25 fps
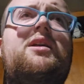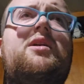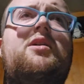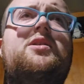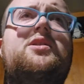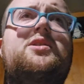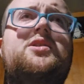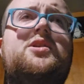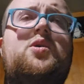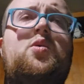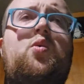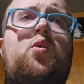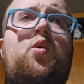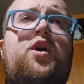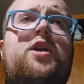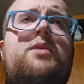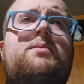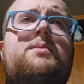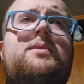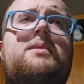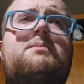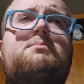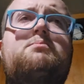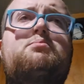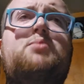There is quite
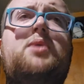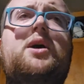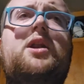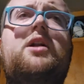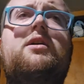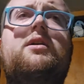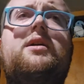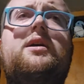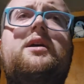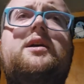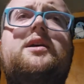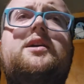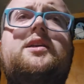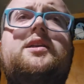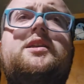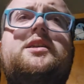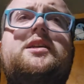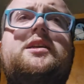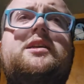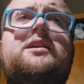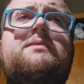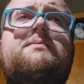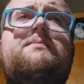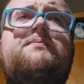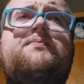a bit of
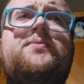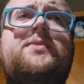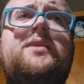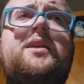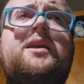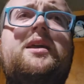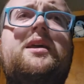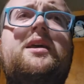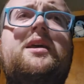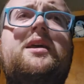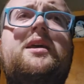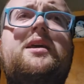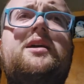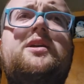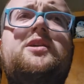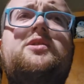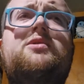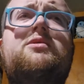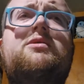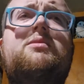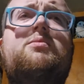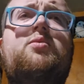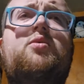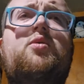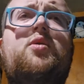bitterness,
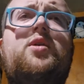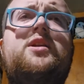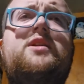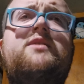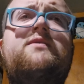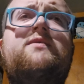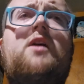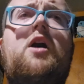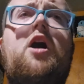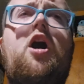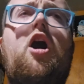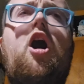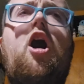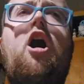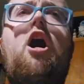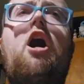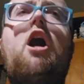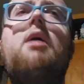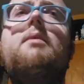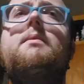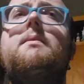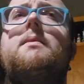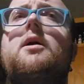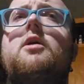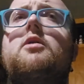to the point of
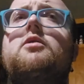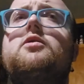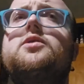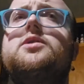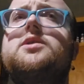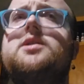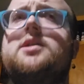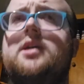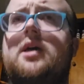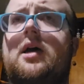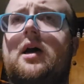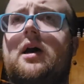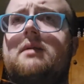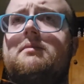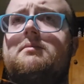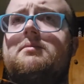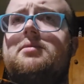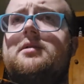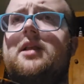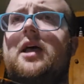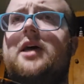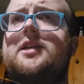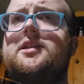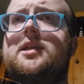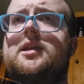almost
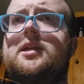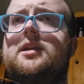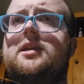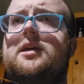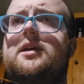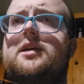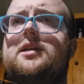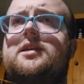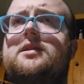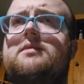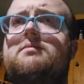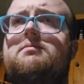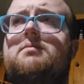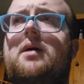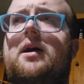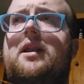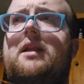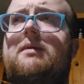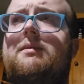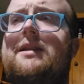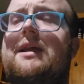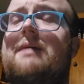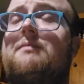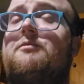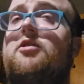unpleasantness,
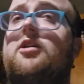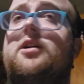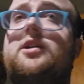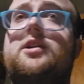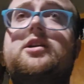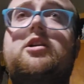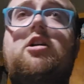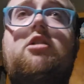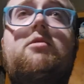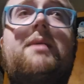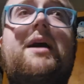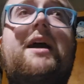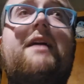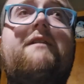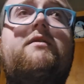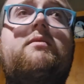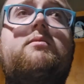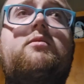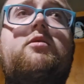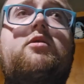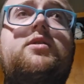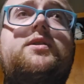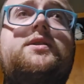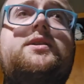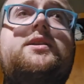but I mean, I'm willing to go back
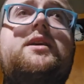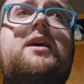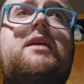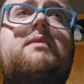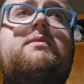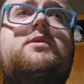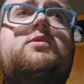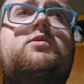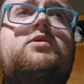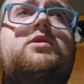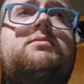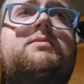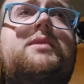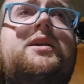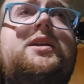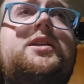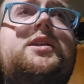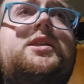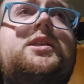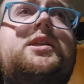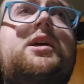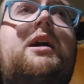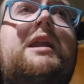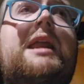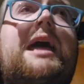for more sips, which
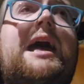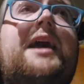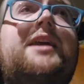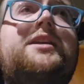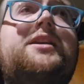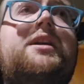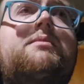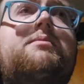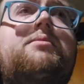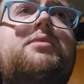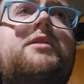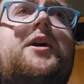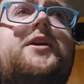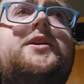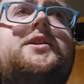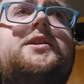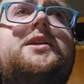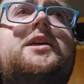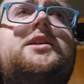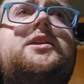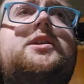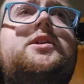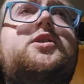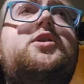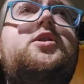means it's not as
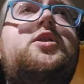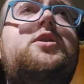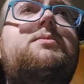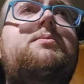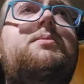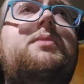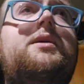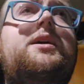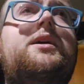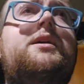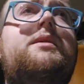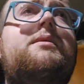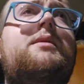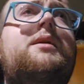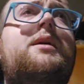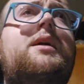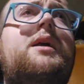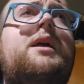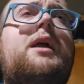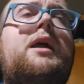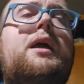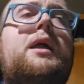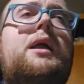unpleasant as it could be.